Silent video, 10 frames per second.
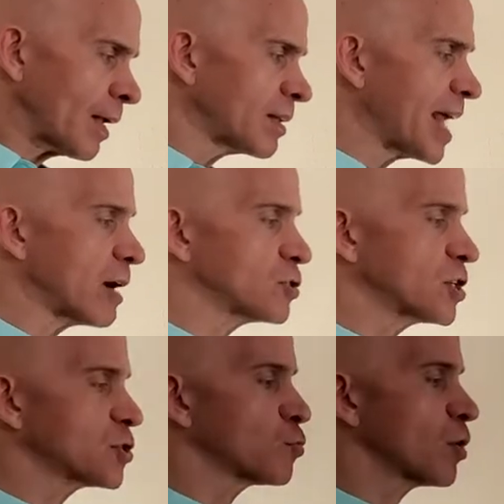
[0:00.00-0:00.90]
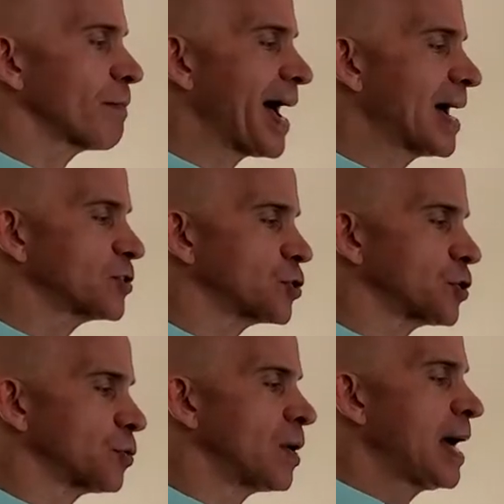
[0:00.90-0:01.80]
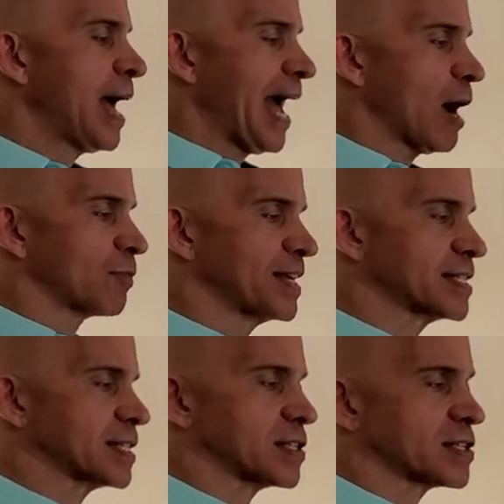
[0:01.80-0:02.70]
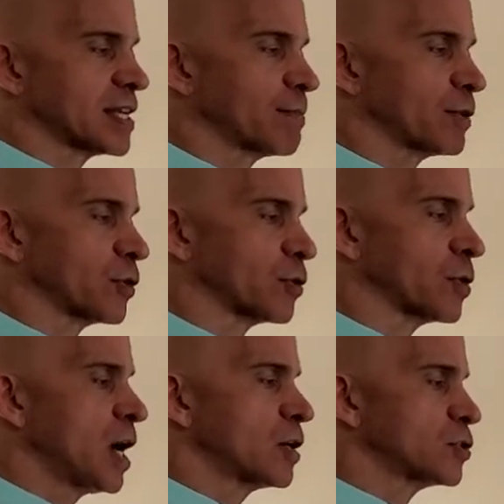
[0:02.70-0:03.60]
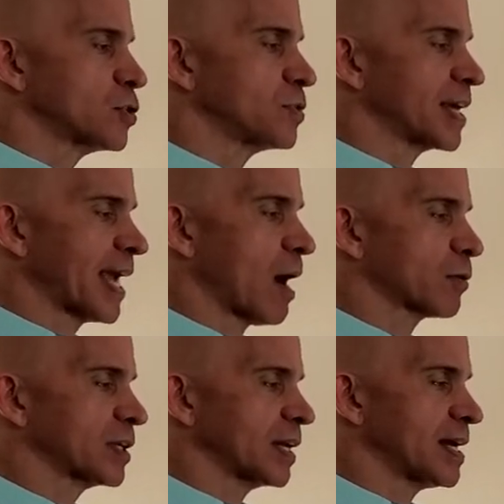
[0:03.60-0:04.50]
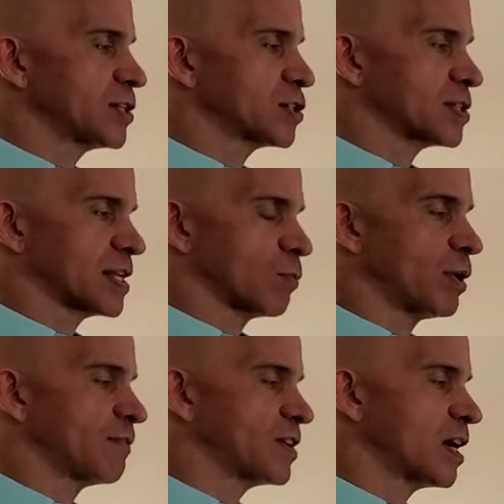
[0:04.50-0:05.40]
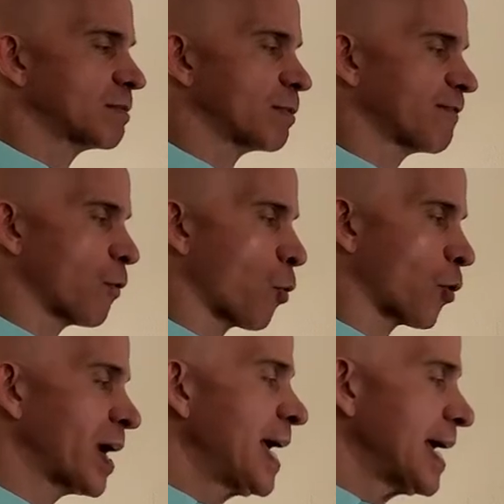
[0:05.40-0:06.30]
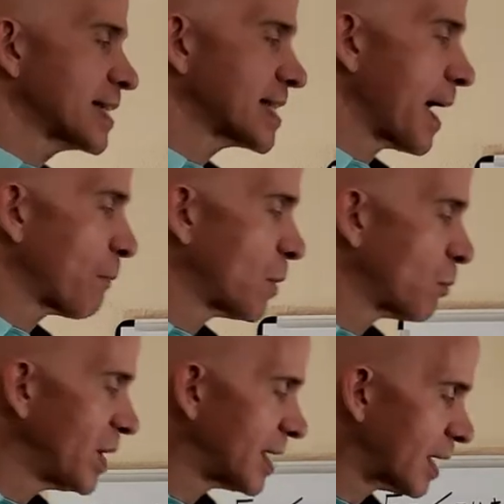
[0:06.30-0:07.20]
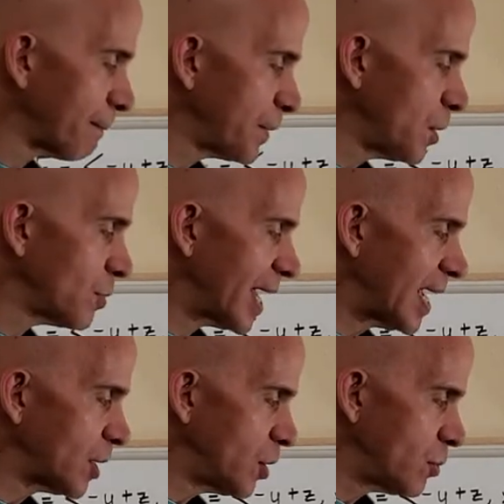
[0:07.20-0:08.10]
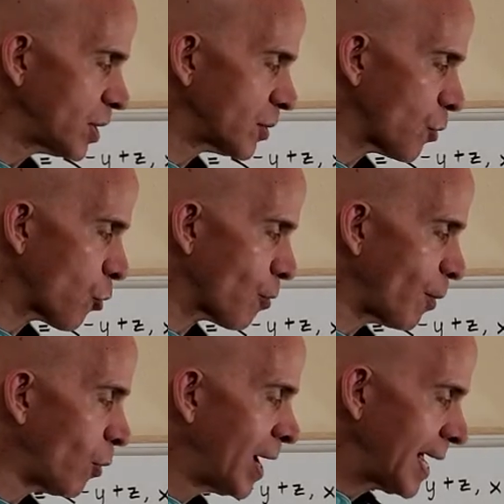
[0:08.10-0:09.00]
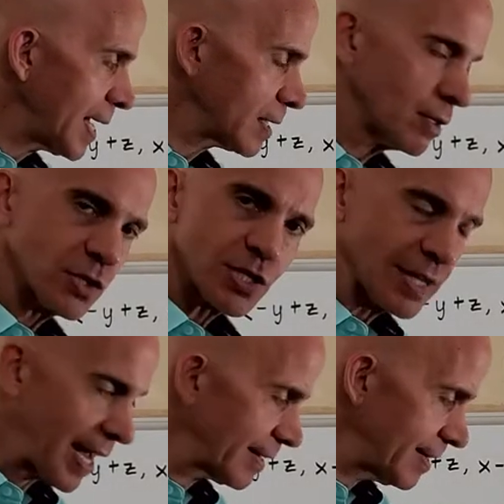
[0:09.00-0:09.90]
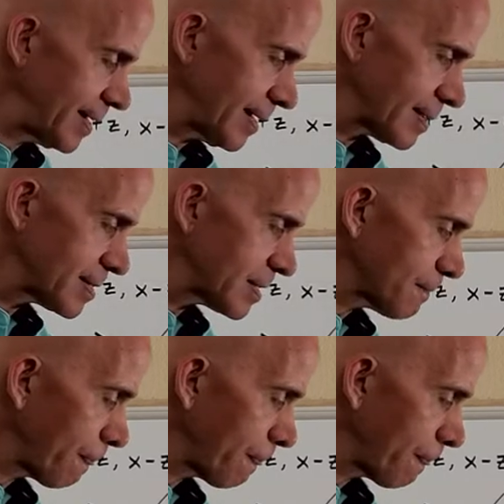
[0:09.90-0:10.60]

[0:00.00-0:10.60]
Now just to remind you how this is similar to the calculations that we've done before is that when we compute a unit normal, it looks like this.